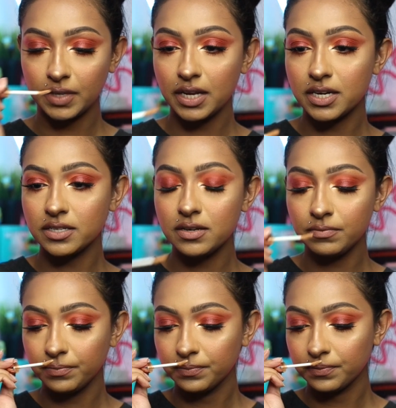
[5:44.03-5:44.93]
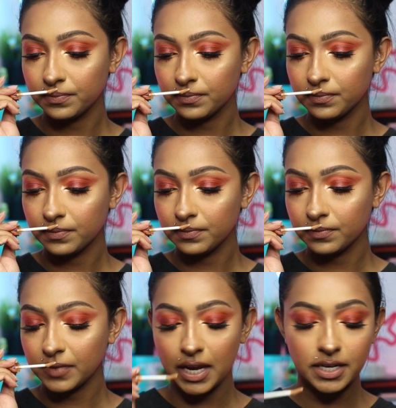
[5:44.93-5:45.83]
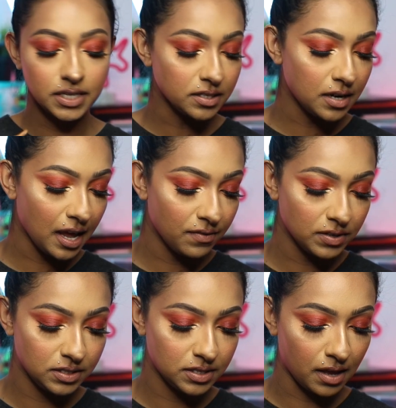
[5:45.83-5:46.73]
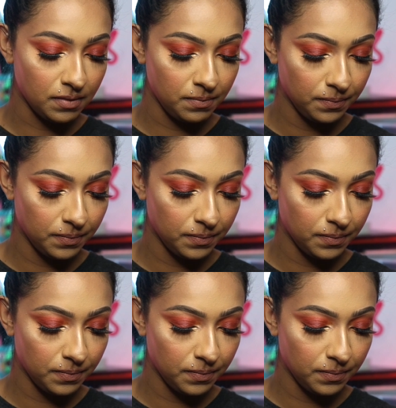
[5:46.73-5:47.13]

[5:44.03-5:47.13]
It doesn't have a scent.